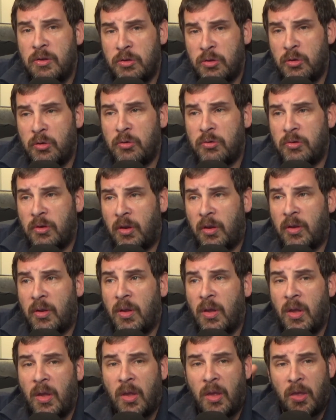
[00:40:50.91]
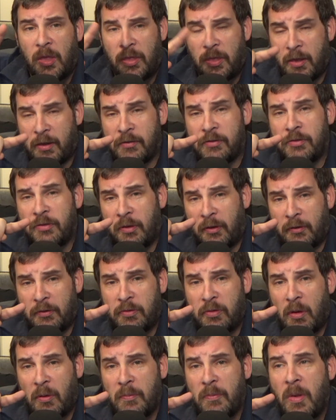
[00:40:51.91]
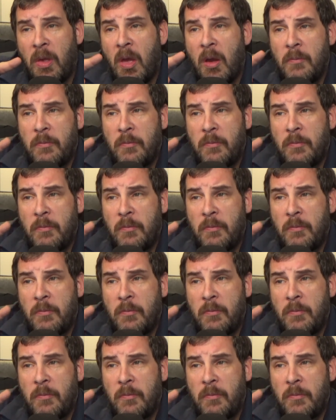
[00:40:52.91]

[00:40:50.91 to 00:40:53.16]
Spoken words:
using this system,